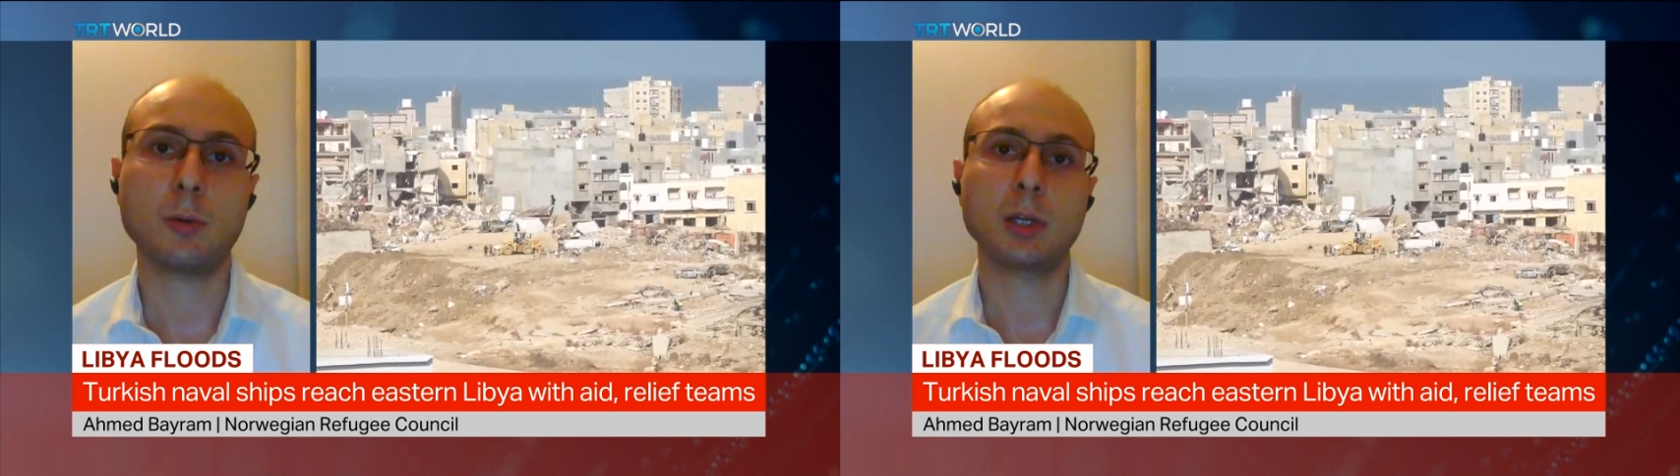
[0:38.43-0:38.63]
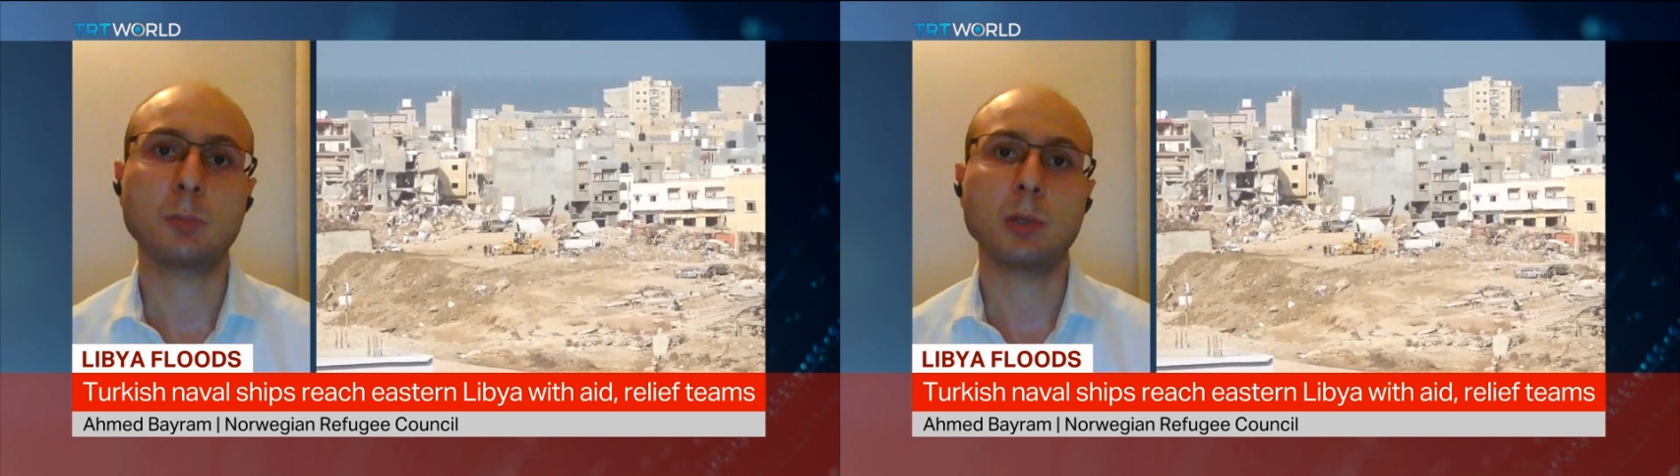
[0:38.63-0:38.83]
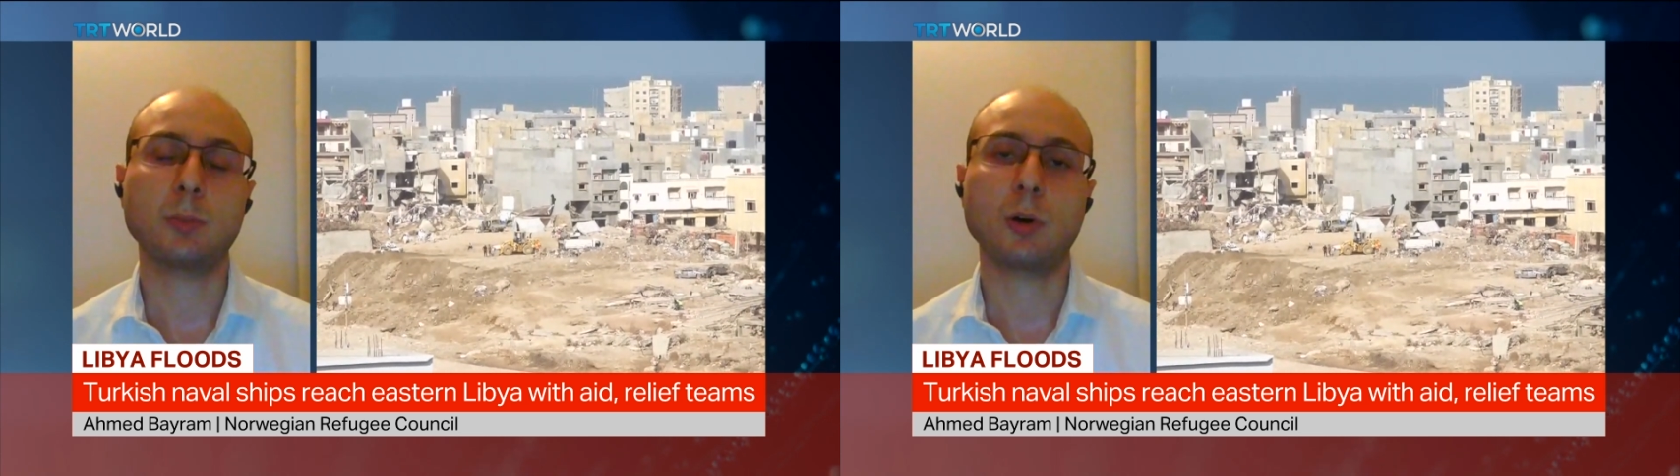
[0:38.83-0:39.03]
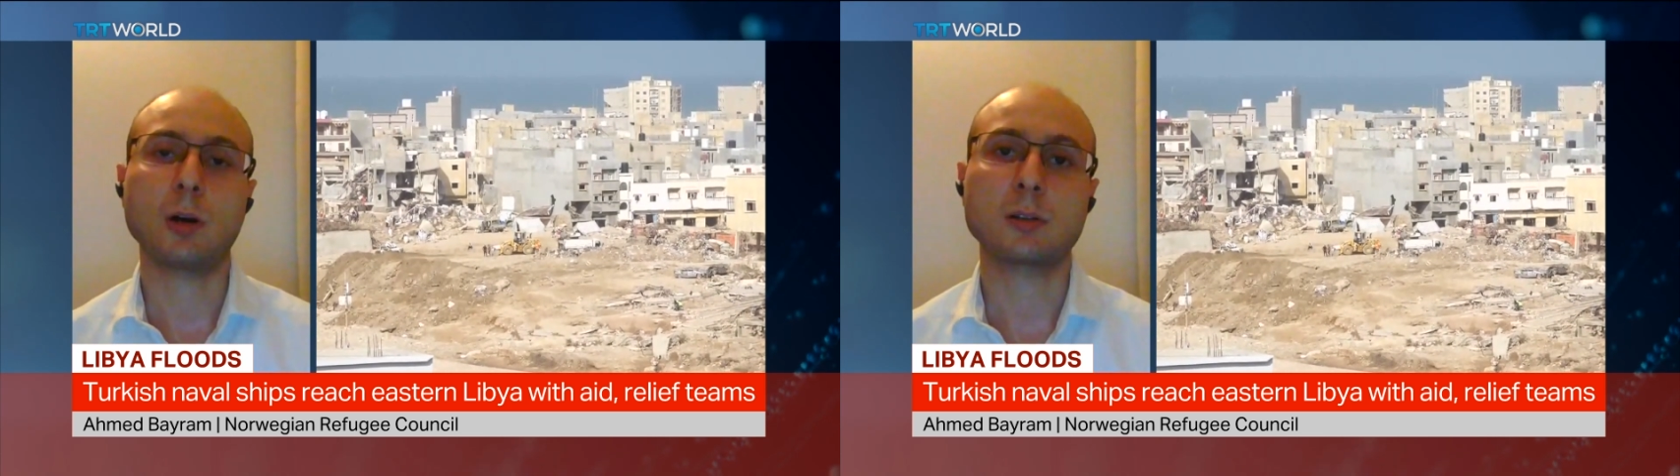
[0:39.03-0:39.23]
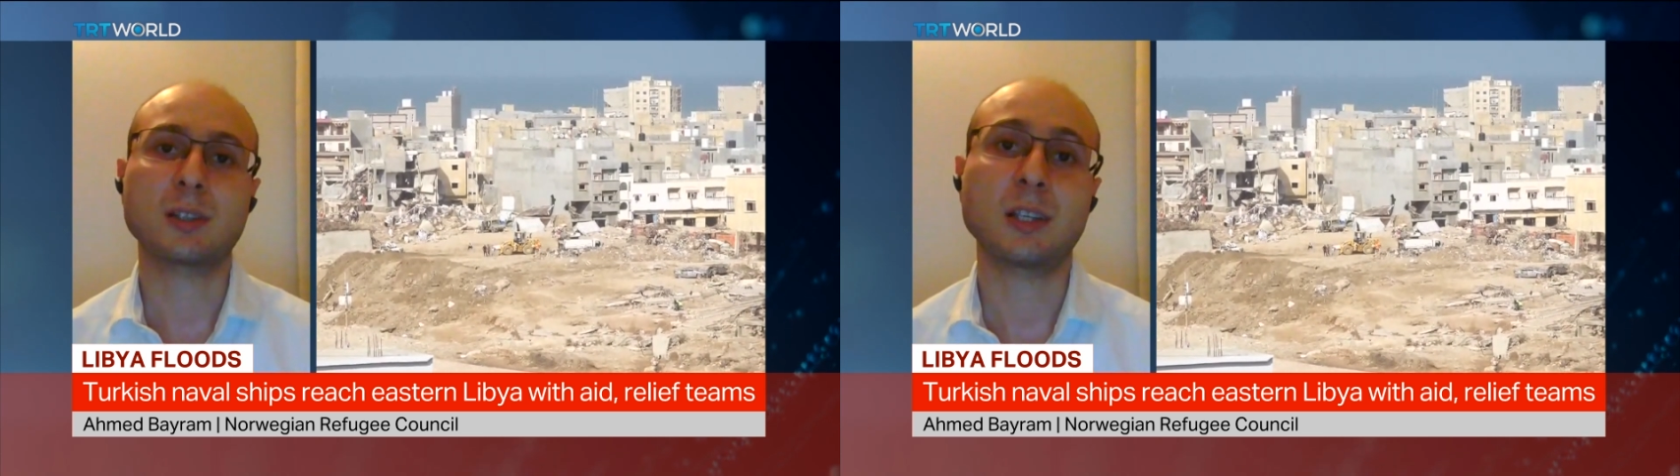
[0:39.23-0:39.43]
how many
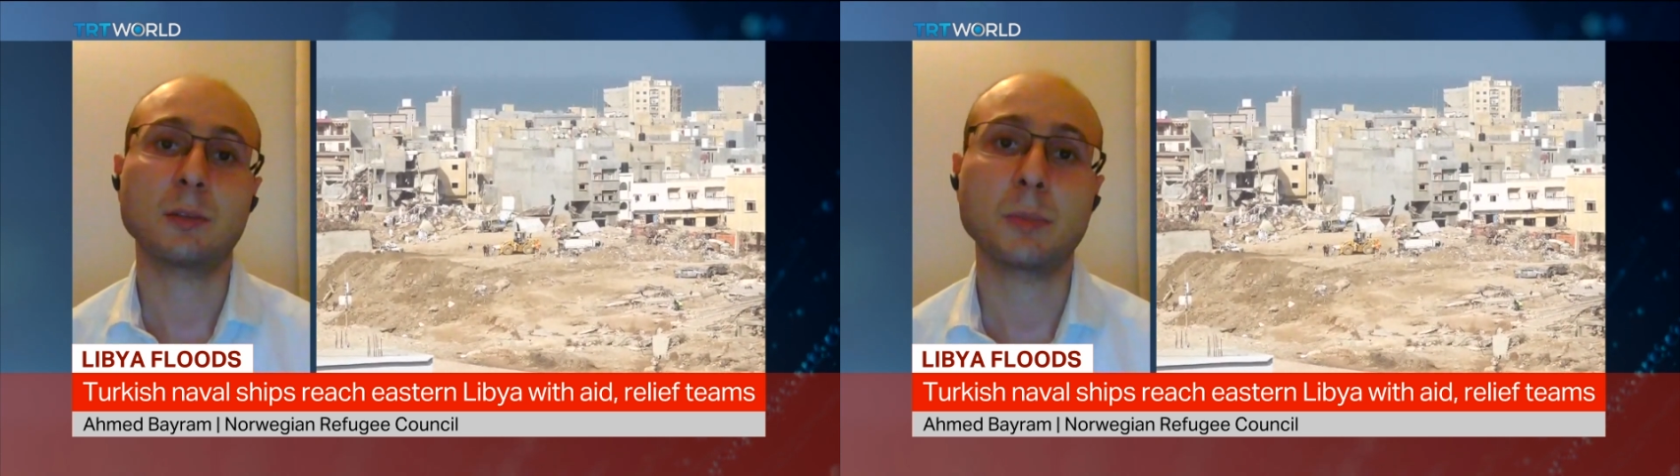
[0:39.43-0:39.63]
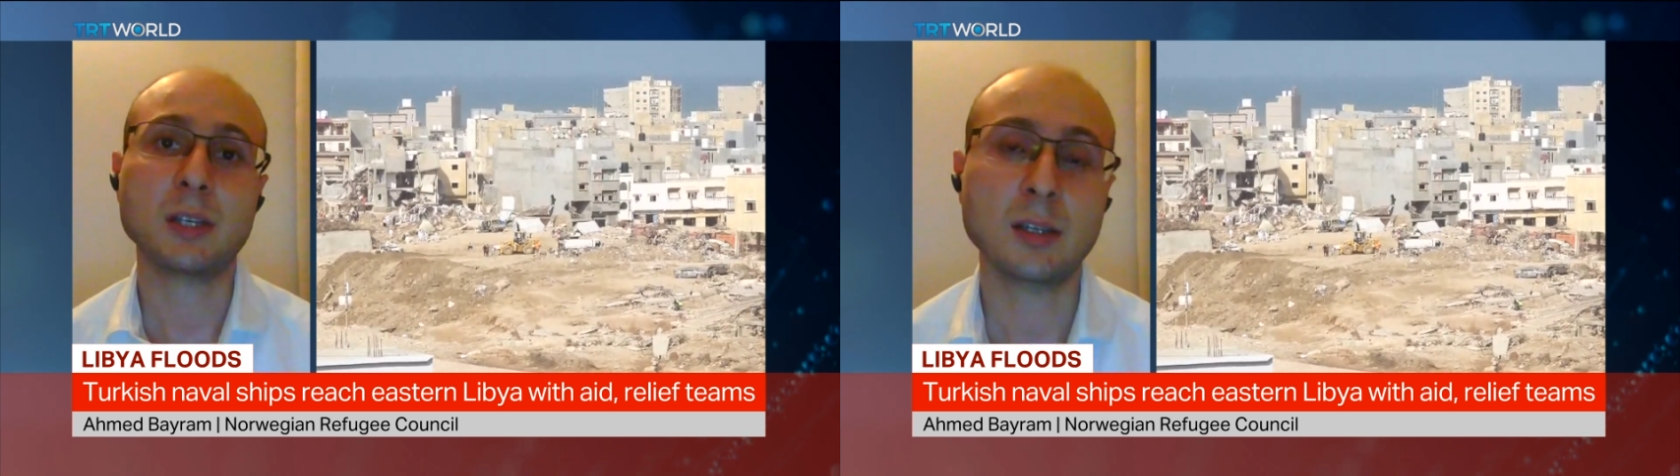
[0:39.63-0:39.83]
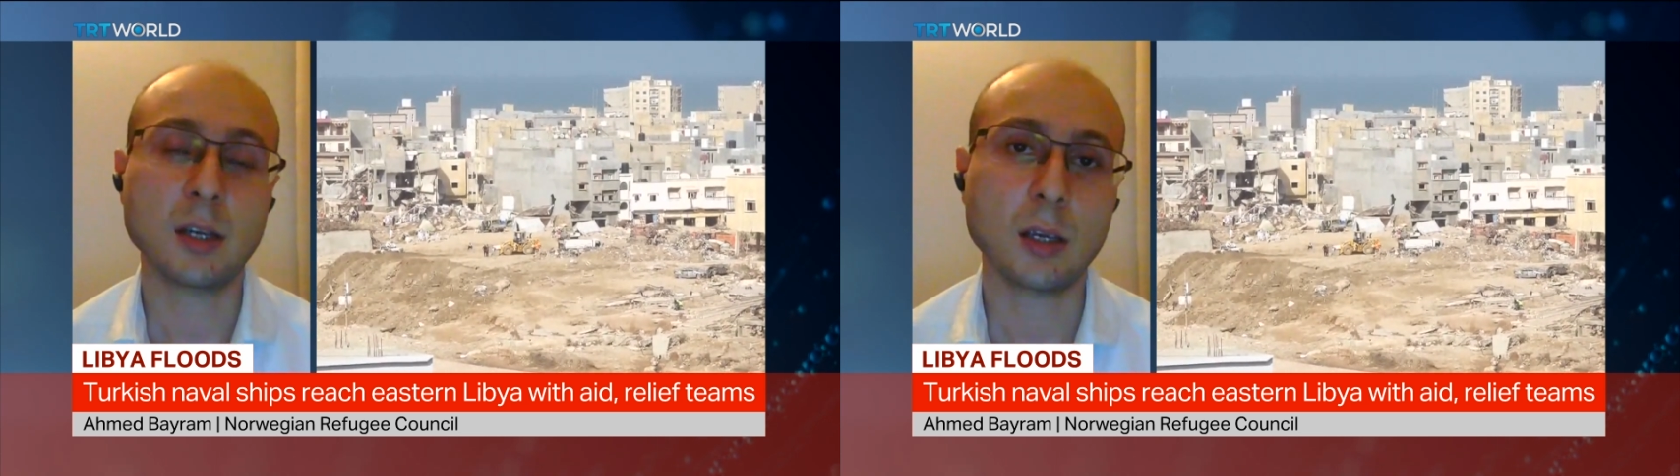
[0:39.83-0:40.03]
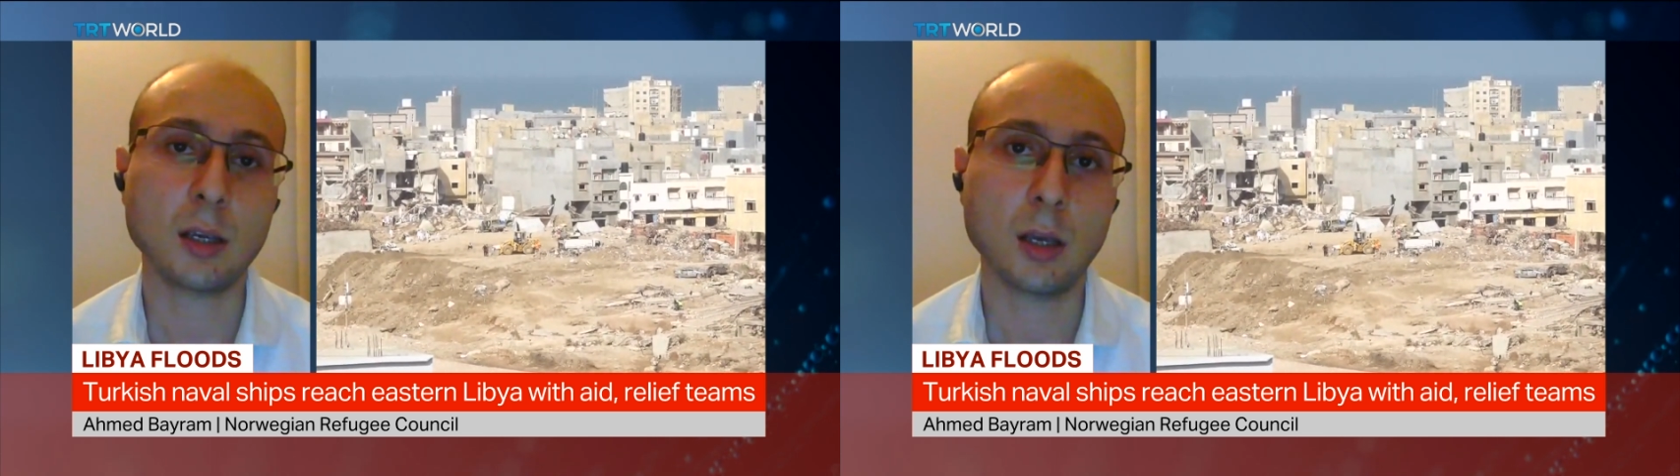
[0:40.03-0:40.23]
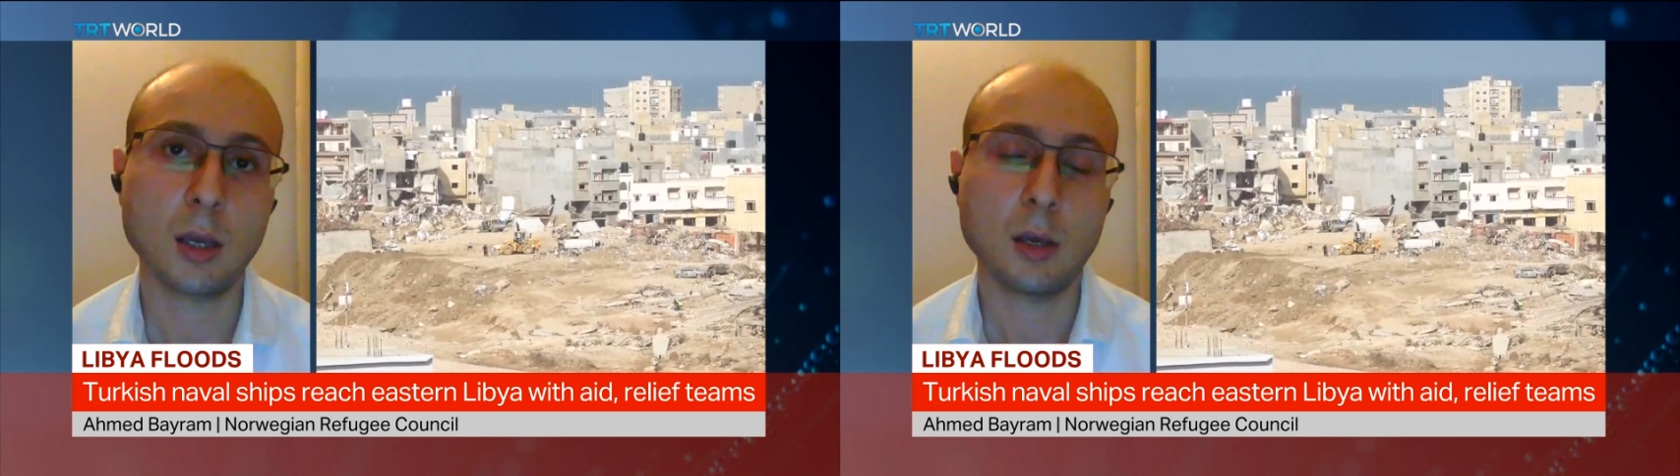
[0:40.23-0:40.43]
people are still missing